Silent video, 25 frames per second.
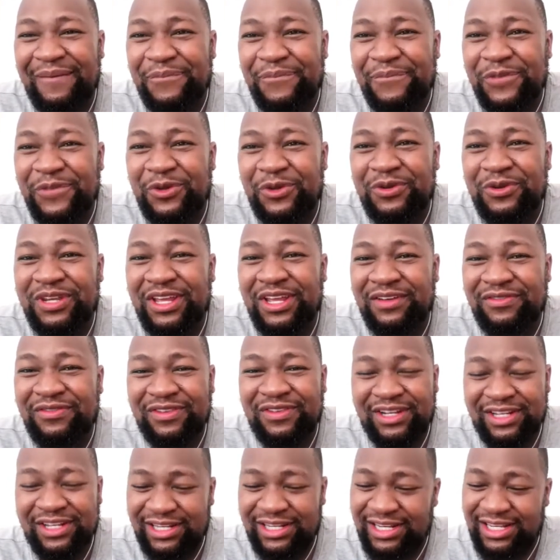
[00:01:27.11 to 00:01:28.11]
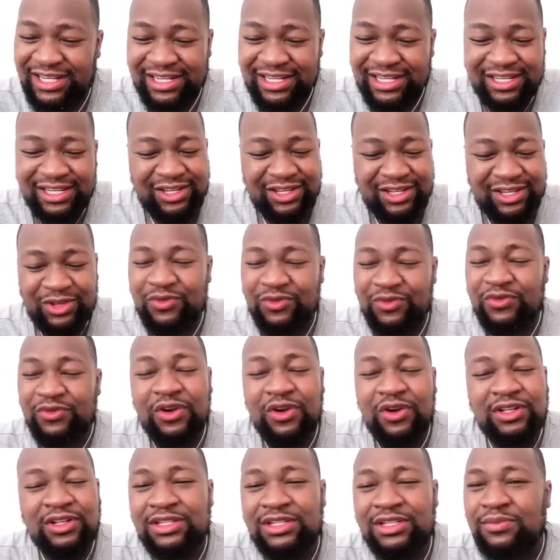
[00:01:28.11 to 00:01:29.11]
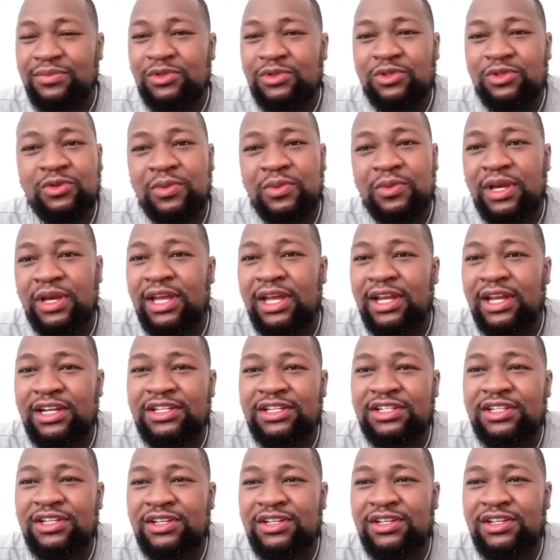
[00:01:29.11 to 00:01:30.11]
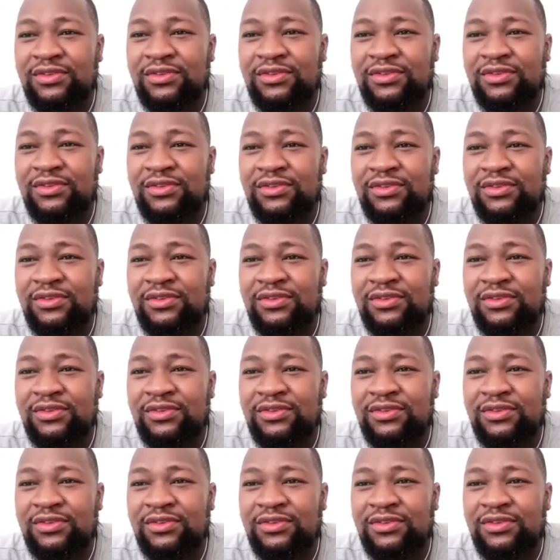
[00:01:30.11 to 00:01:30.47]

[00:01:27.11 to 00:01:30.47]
you've got some super energy in you,